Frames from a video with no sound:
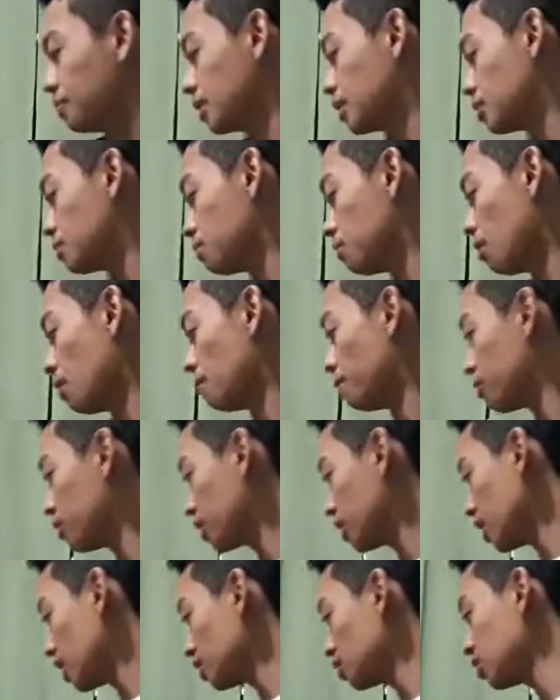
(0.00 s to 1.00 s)
piece prop
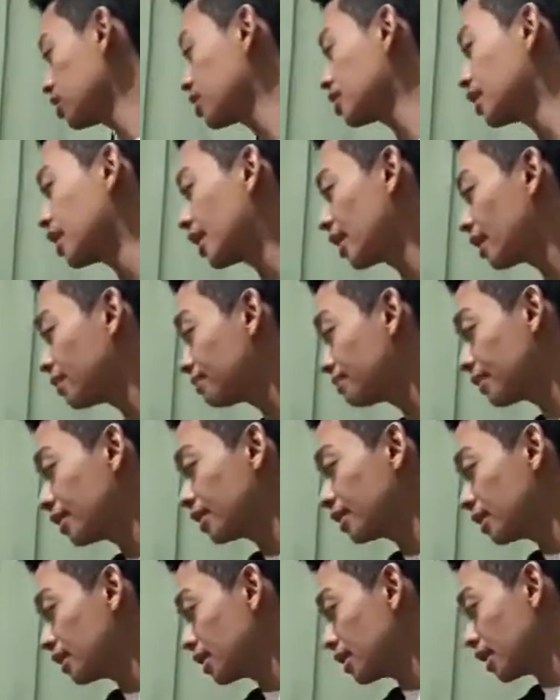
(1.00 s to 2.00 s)
protectors. Then
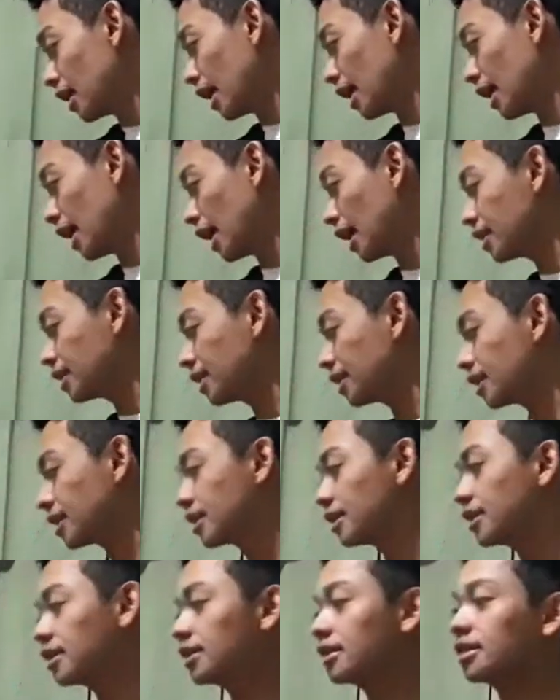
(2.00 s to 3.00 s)
I
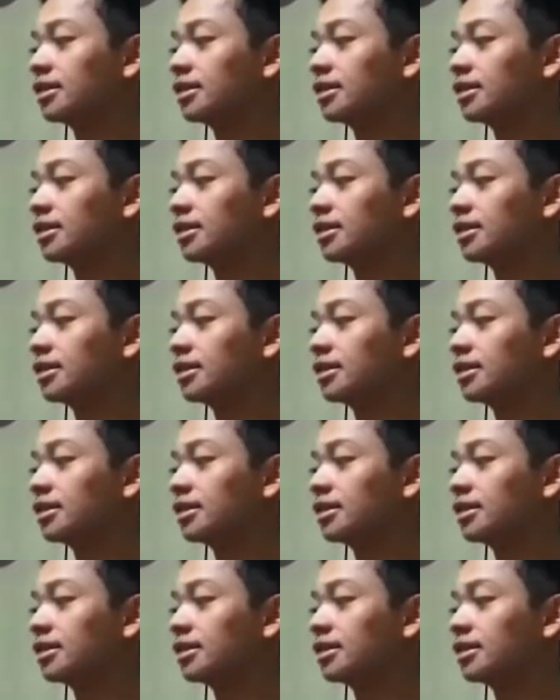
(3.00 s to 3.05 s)
added